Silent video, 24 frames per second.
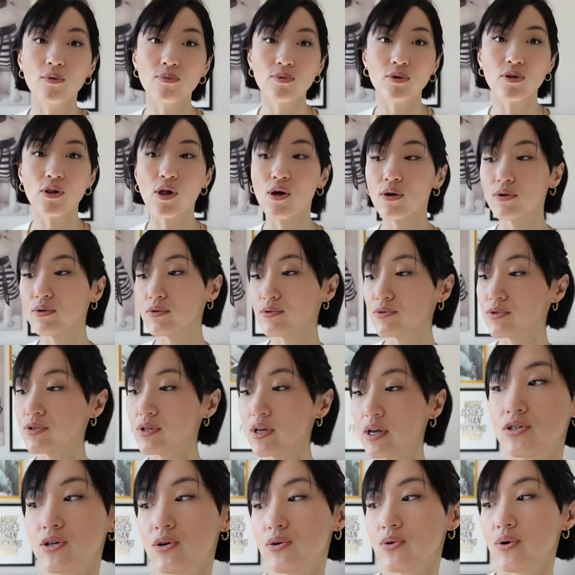home clothes
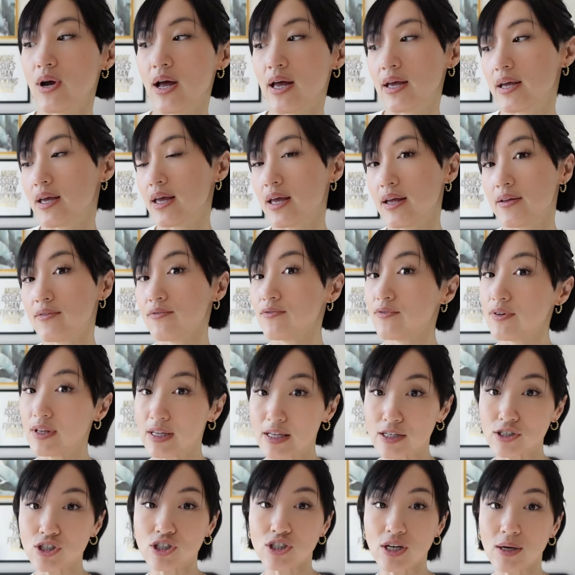so I can
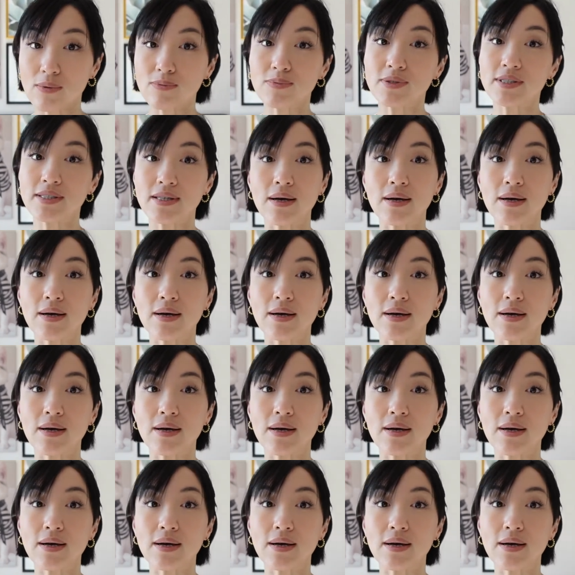finish up